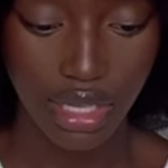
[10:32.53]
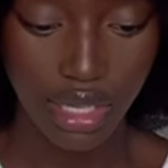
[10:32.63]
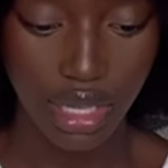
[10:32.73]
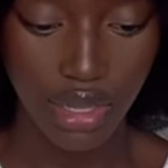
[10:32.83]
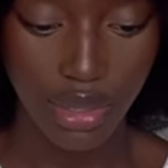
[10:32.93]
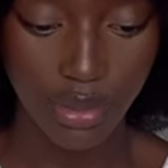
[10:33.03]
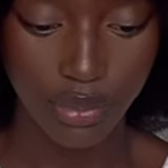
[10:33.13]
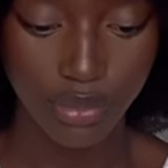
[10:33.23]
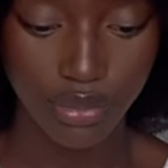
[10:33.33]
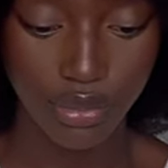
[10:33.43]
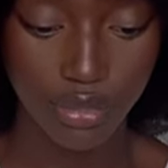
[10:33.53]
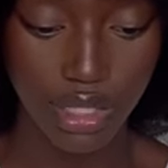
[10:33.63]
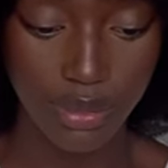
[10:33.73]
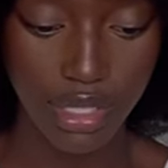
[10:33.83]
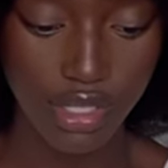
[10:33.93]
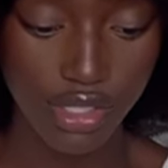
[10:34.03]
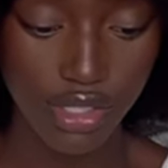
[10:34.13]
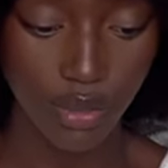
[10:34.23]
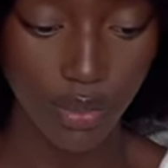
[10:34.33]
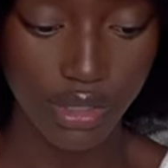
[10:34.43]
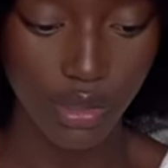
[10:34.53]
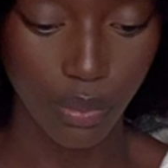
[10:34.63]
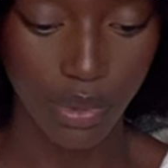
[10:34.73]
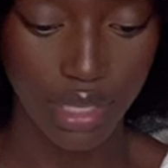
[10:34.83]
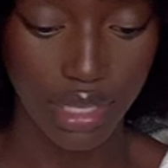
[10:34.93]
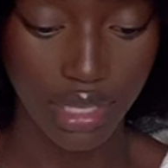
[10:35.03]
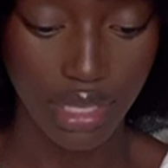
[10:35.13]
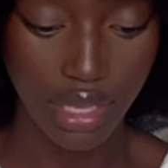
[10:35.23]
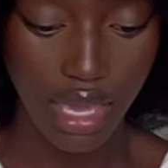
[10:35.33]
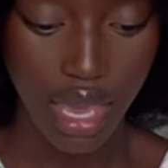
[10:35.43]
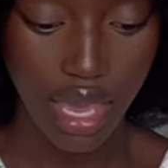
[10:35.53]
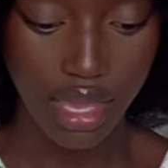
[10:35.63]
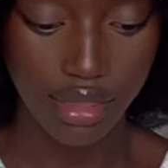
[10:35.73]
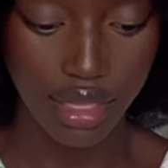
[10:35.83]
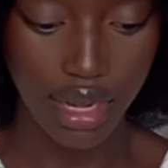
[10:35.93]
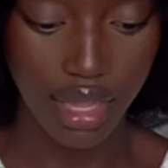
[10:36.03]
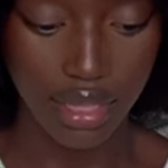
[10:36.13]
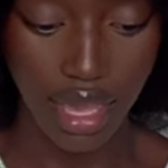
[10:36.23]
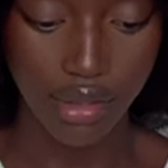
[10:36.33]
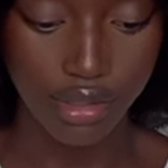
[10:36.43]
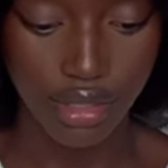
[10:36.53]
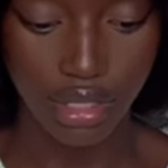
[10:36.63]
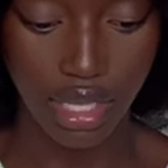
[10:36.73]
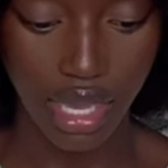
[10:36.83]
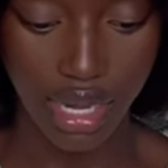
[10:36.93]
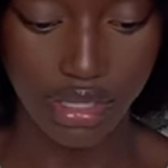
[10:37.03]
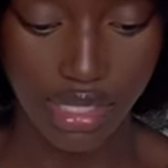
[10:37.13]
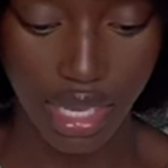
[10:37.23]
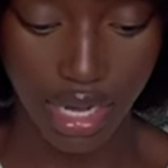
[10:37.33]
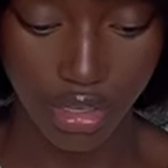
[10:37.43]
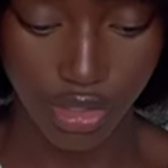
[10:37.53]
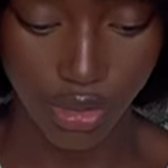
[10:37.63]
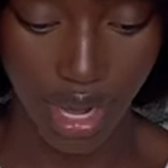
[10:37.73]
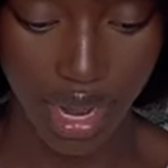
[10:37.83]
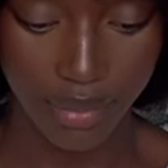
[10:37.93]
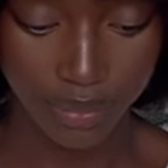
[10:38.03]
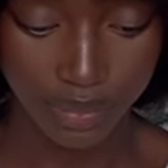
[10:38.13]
um, deep condition it once a week, and then allow the hair to air dry.